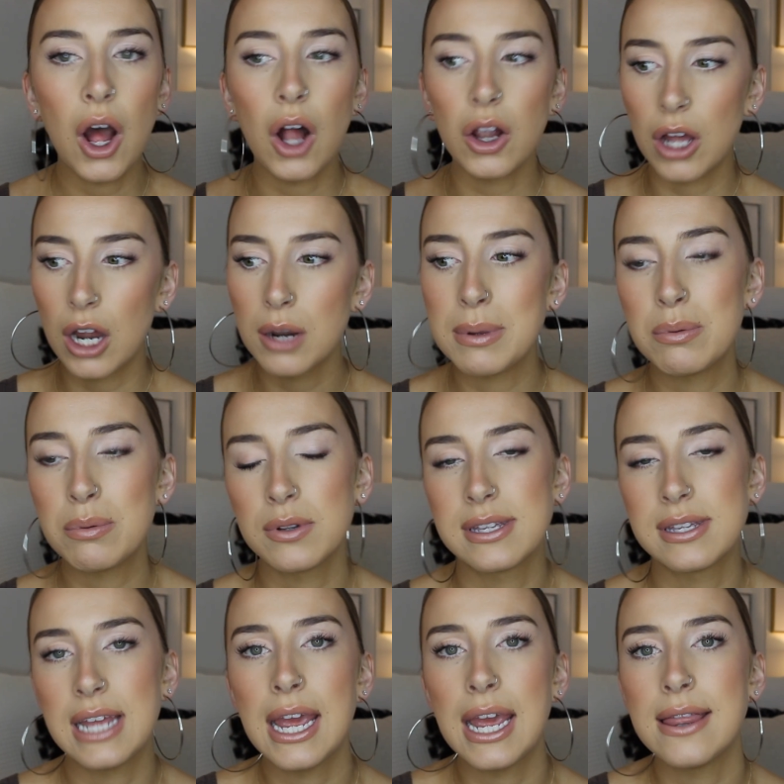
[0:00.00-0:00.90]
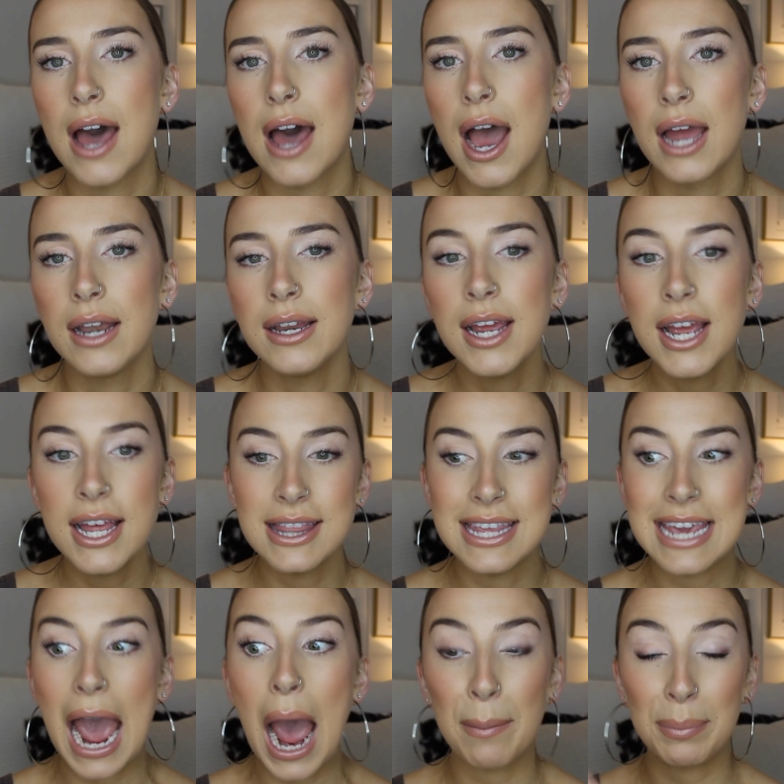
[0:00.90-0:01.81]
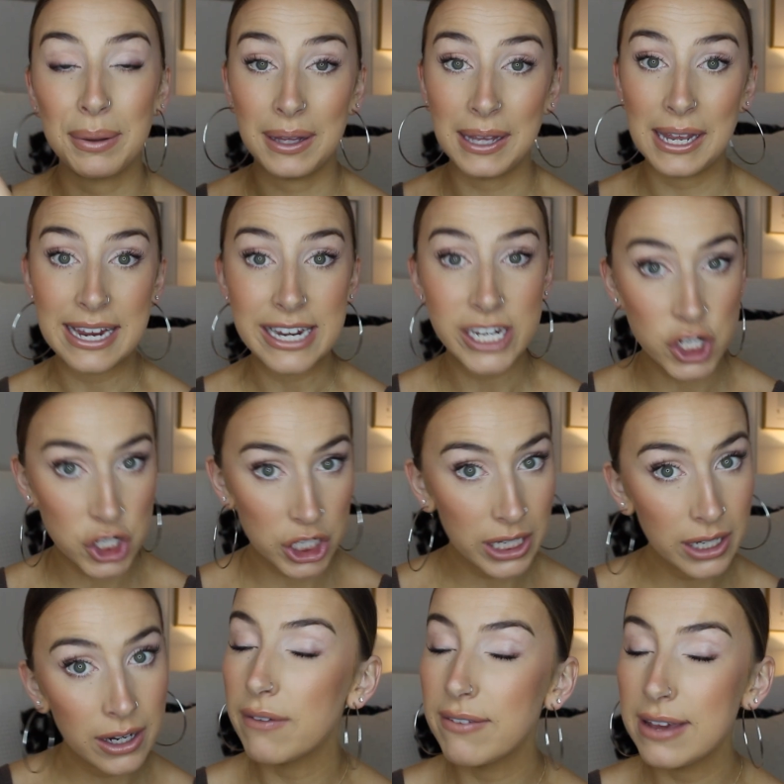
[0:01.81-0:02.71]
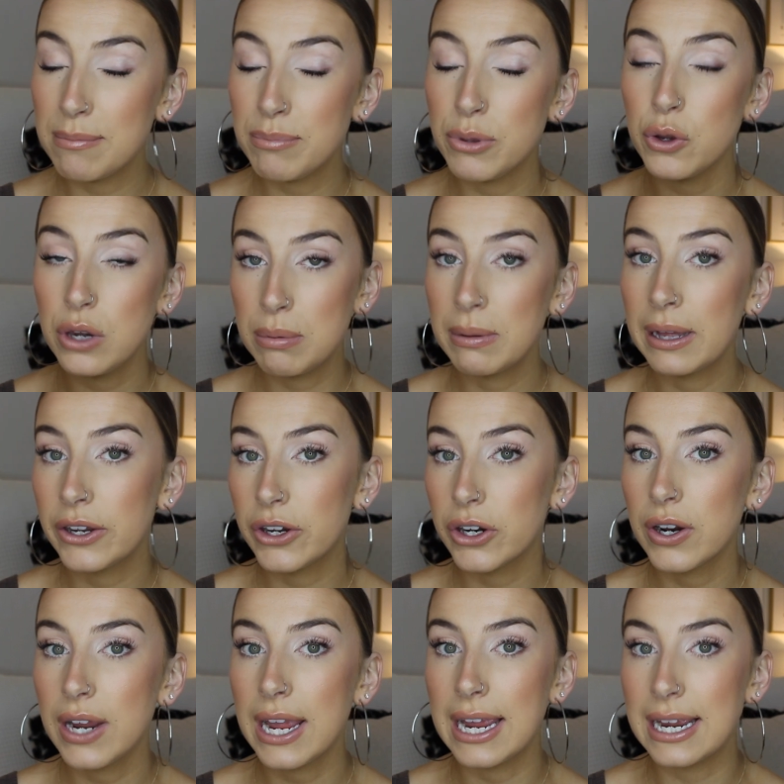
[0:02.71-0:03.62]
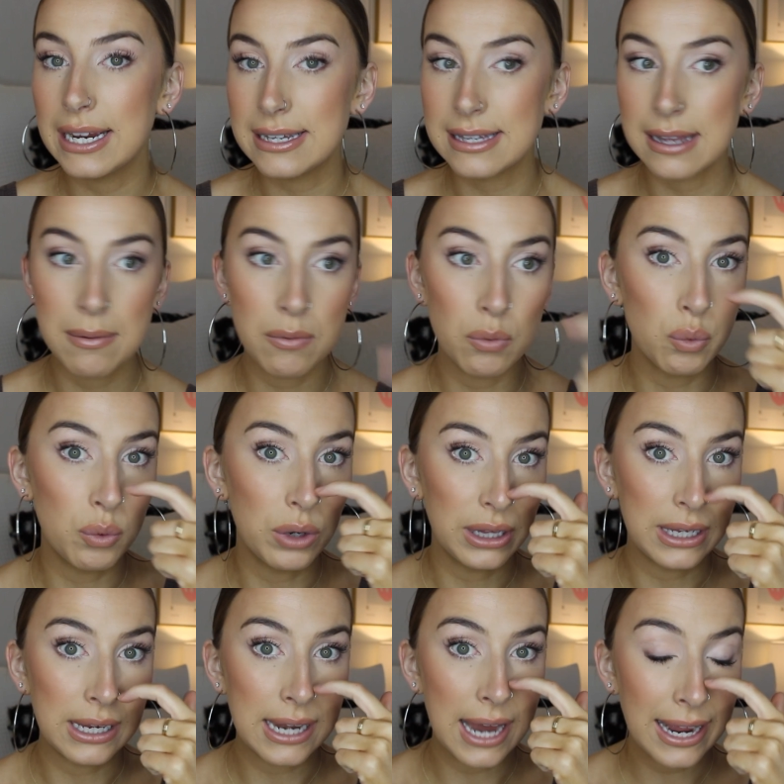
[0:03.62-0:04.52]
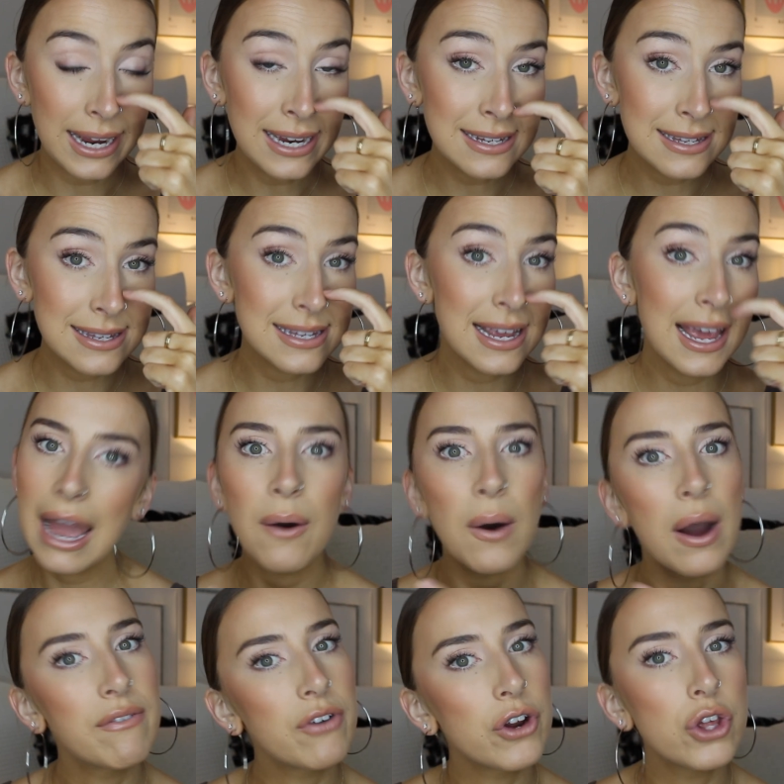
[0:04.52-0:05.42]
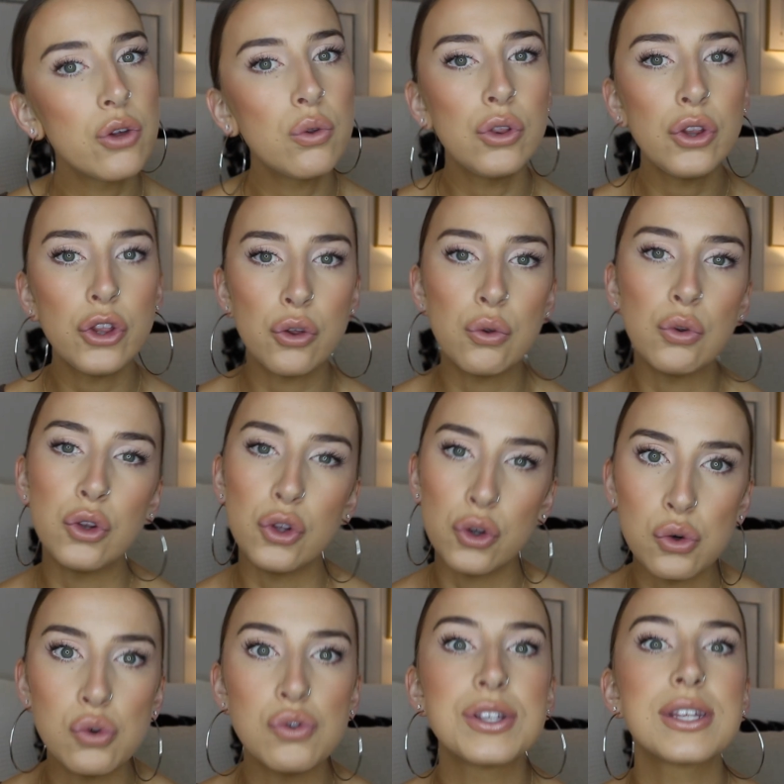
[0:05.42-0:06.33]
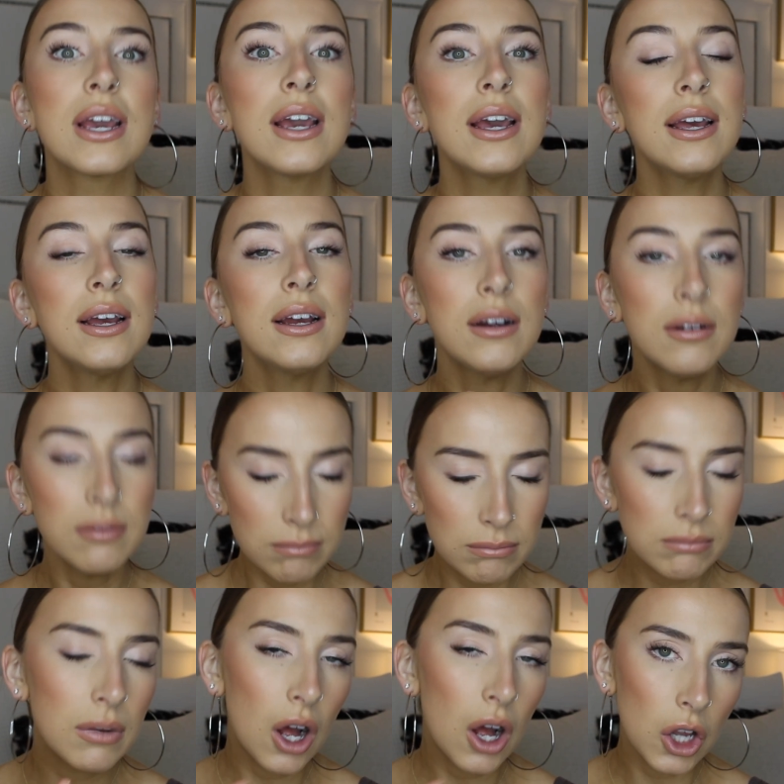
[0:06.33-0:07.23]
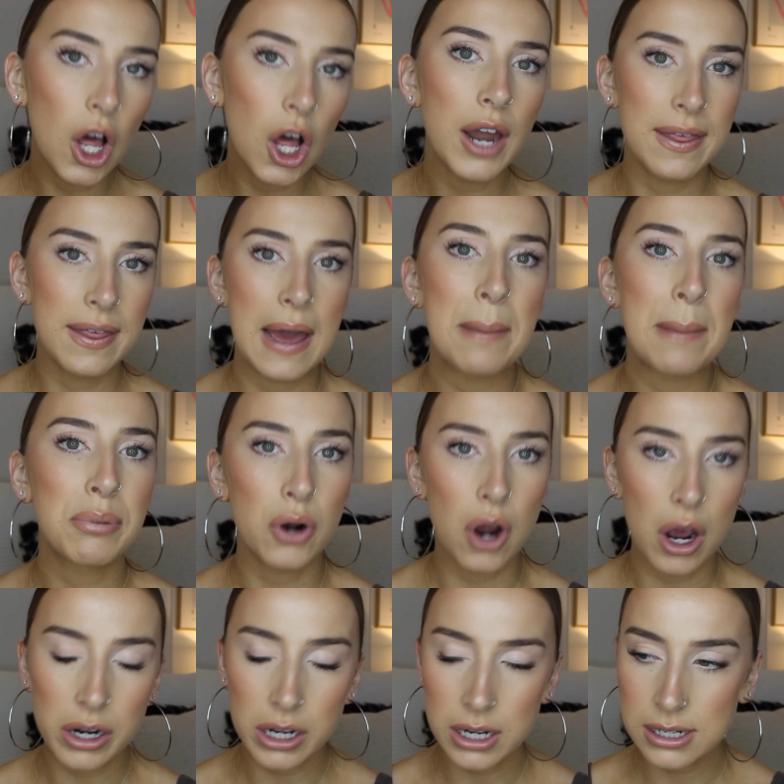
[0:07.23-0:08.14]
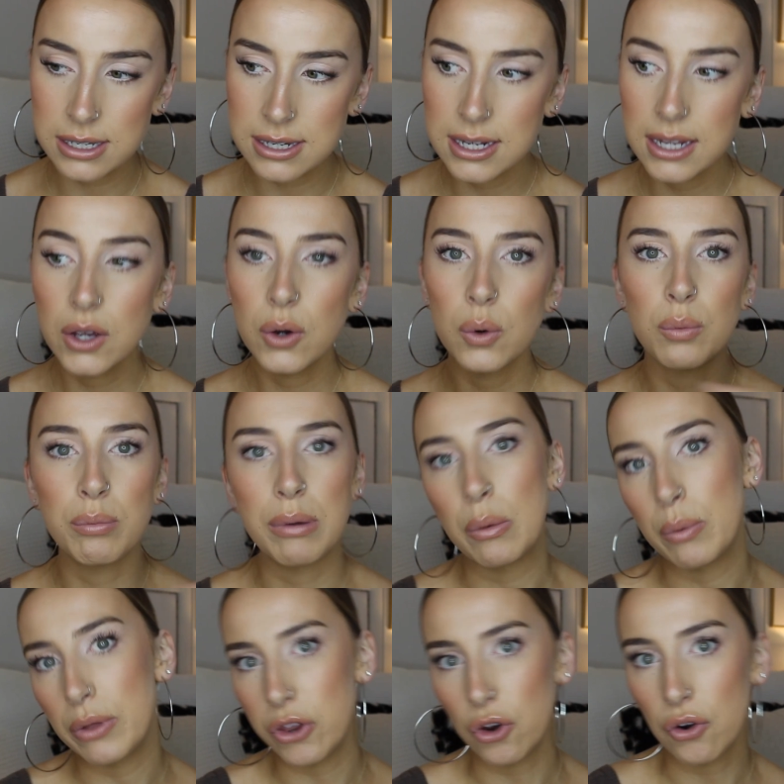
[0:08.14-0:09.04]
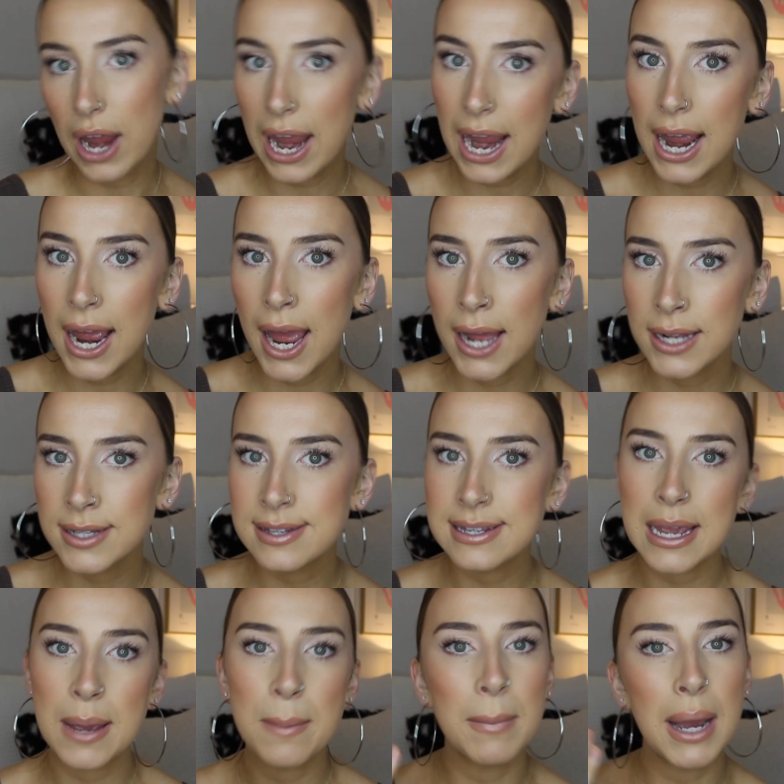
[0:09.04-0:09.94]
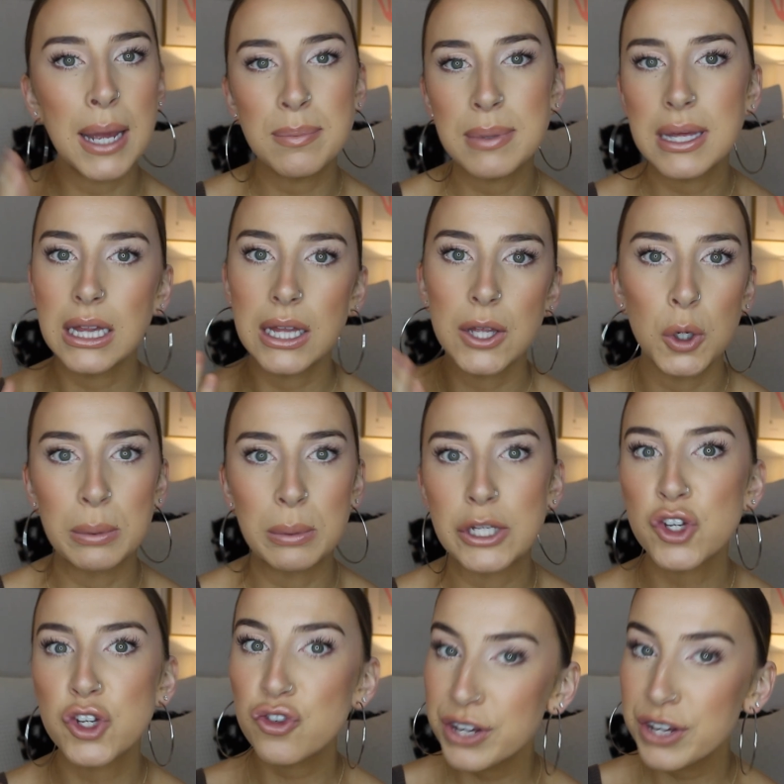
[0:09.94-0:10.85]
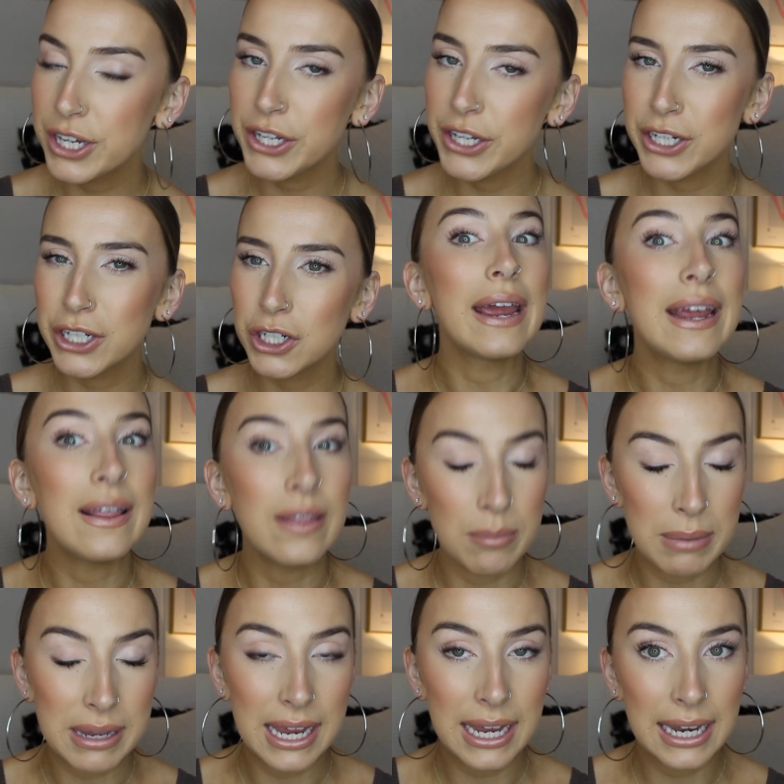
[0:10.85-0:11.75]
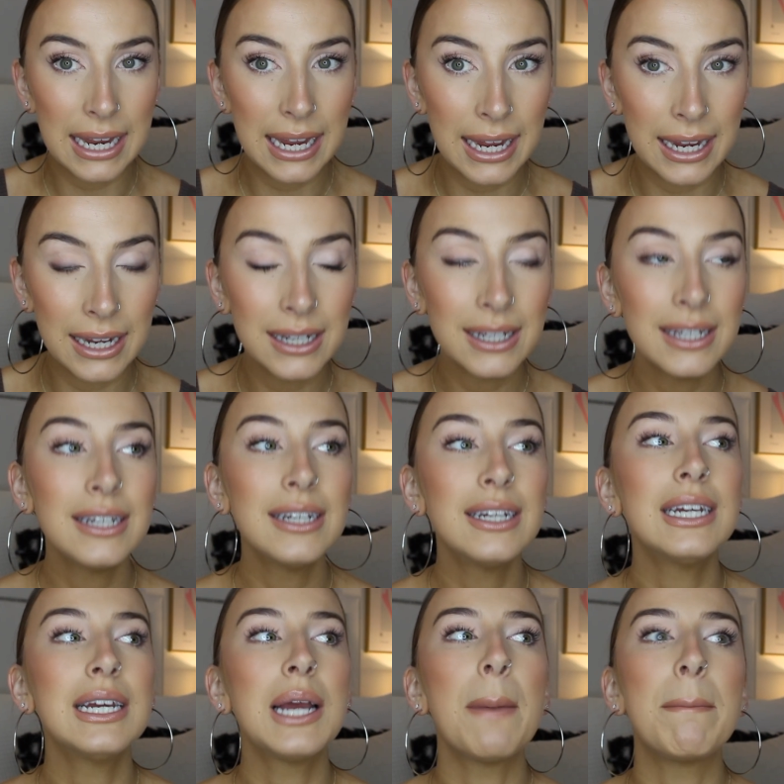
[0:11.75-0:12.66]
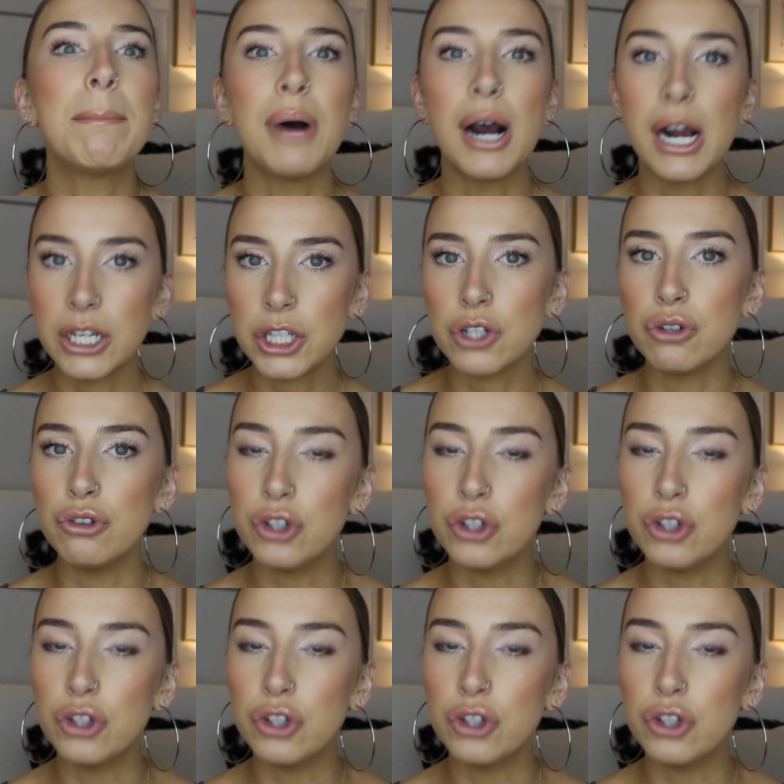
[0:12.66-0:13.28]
A lot of people say that the application of a beauty blender is really nice. However, you lose a lot of that product. But with your hands, it might be a little bit streakier in the beginning, but you